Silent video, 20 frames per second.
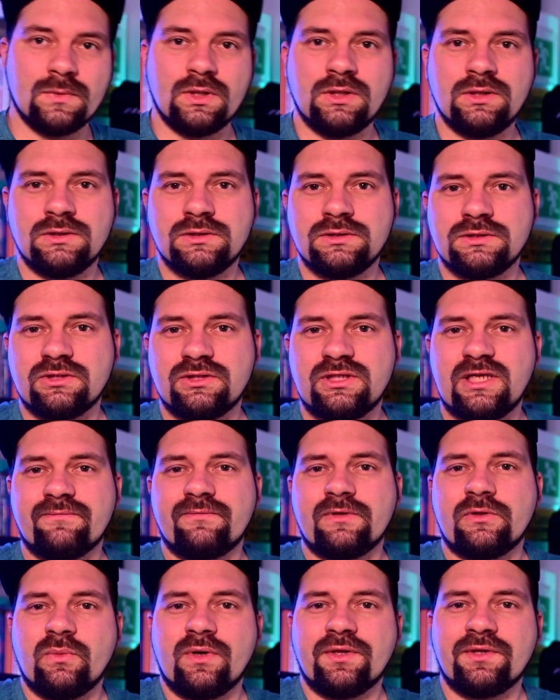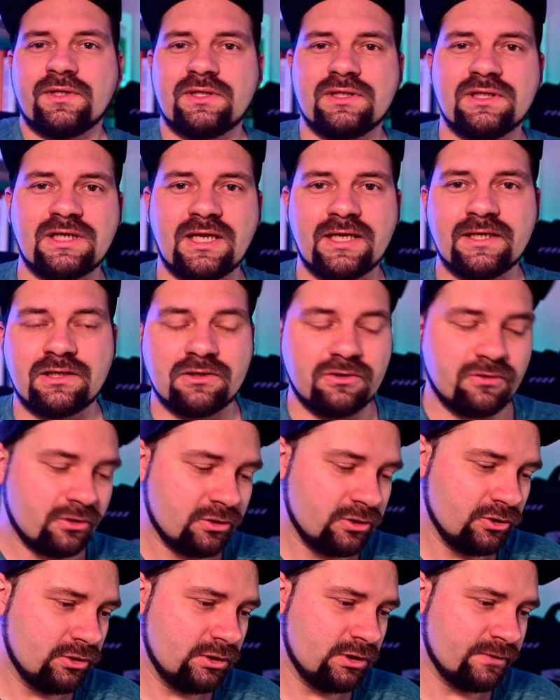So definitely one thing that I
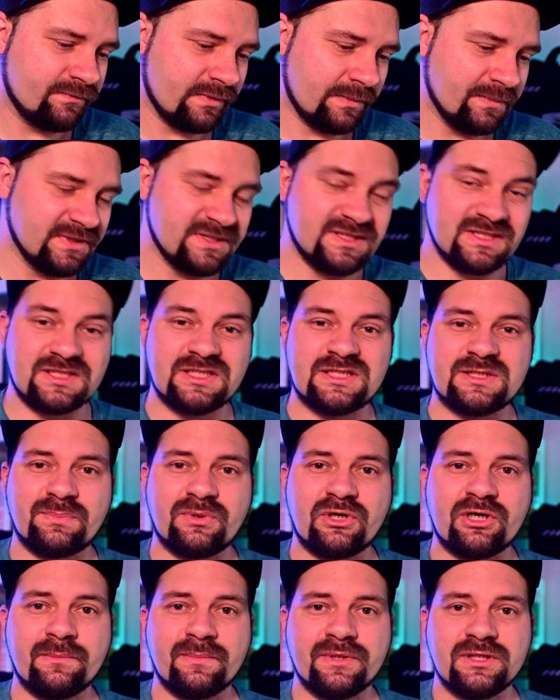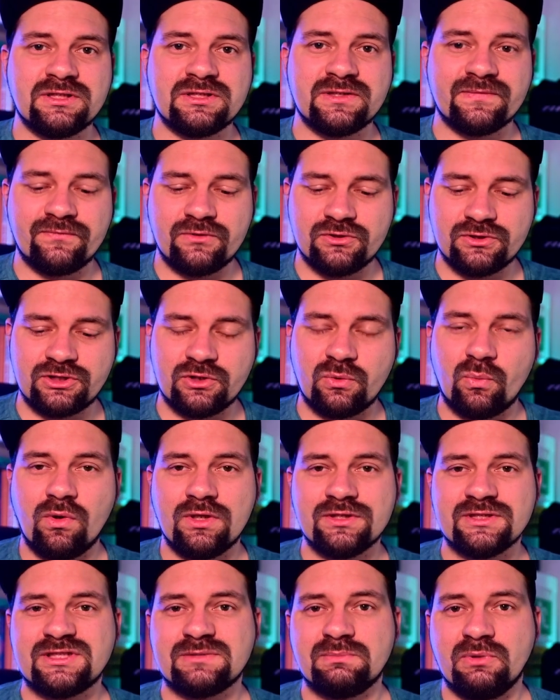conclude from this experiment of using
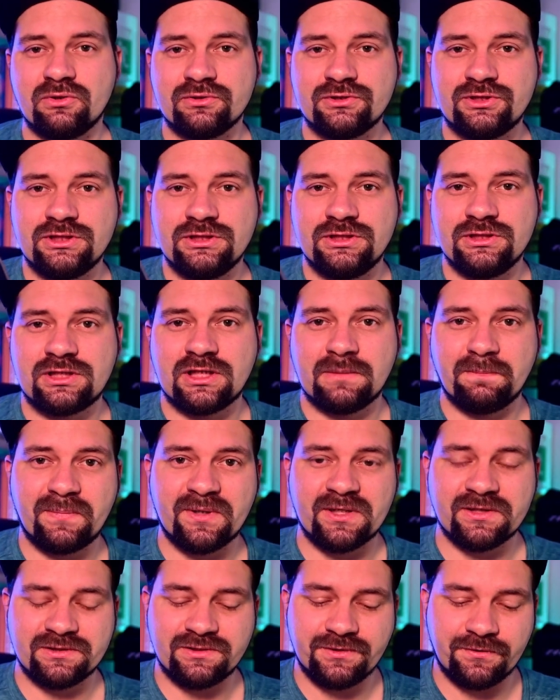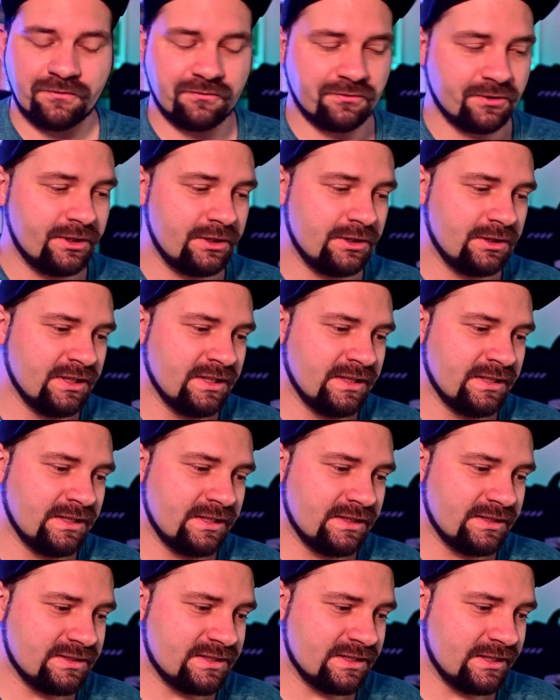1 smoke genie compared to 3
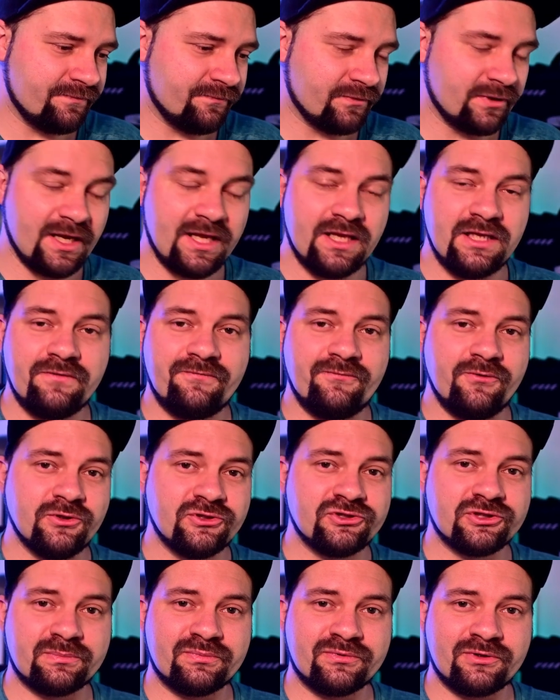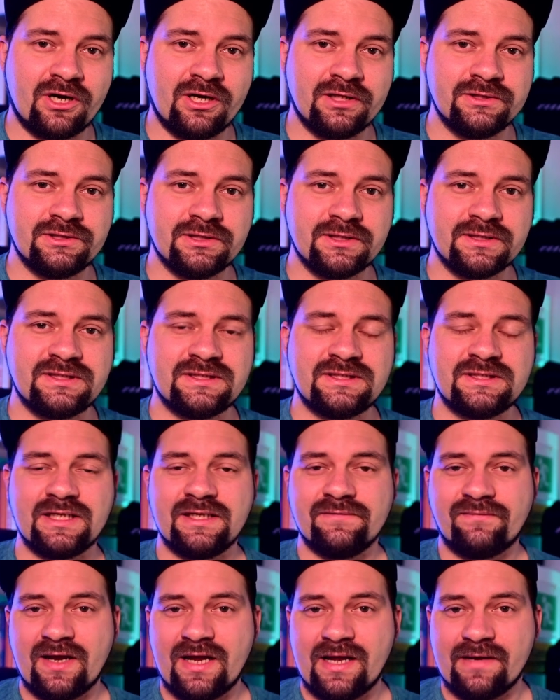is that for any future projects,
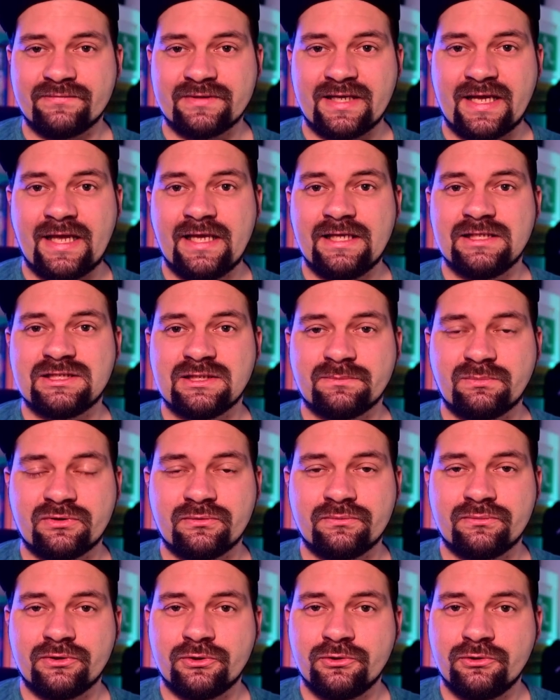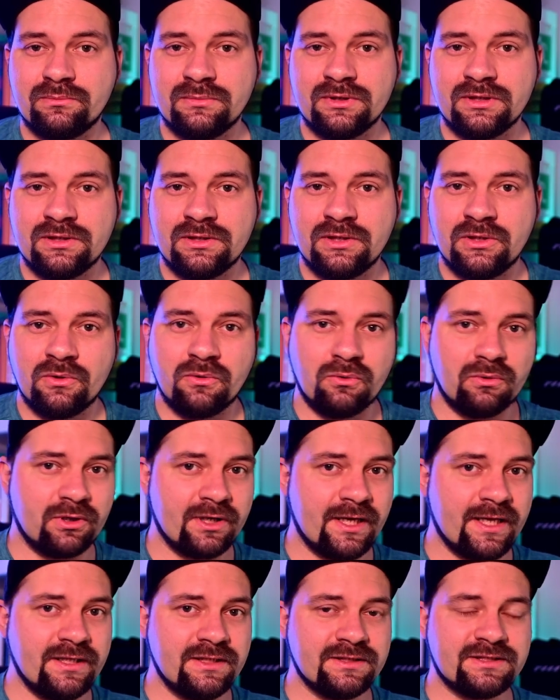if I have to haze up a room or
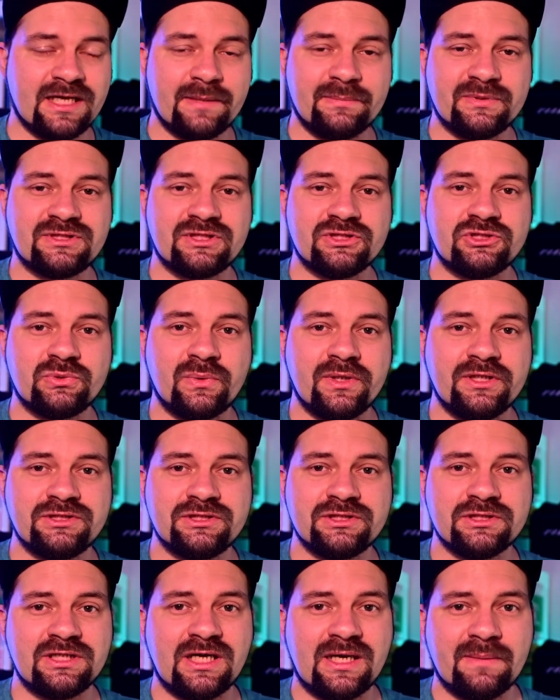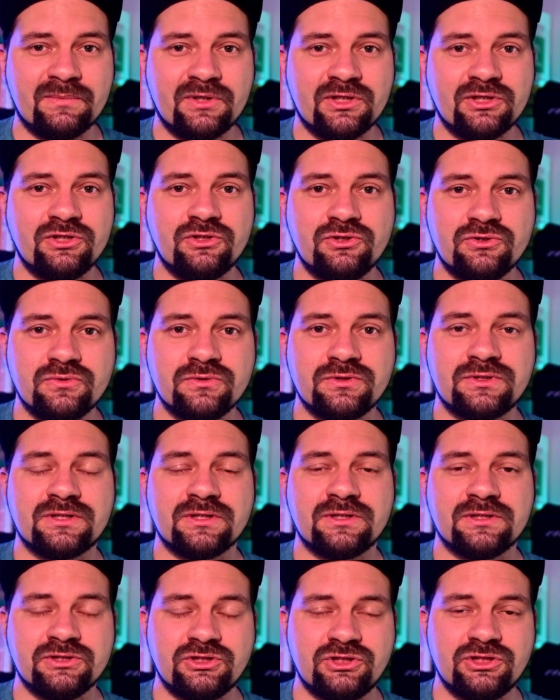any type of situation, I'm gonna use
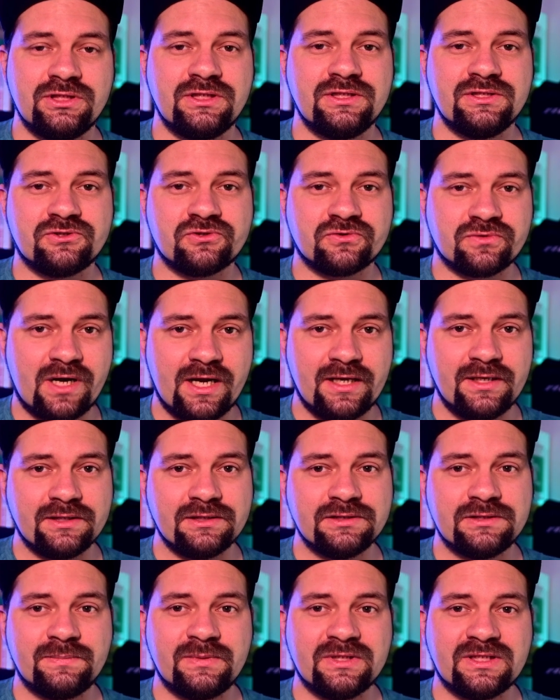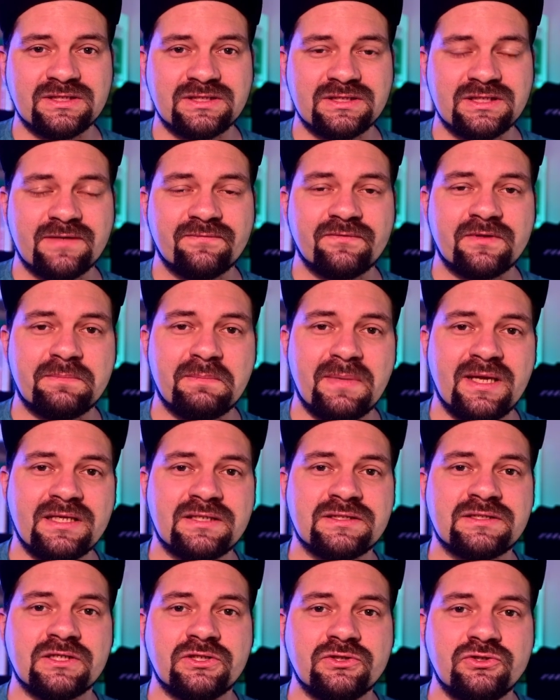the Genie Trident because it definitely
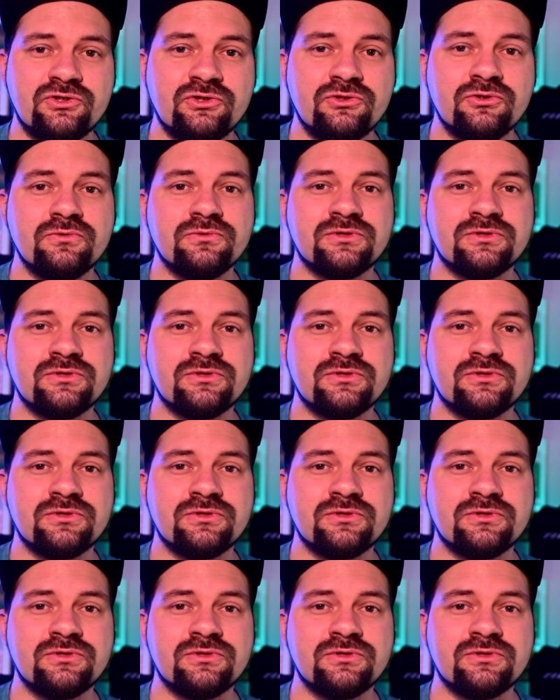makes a huge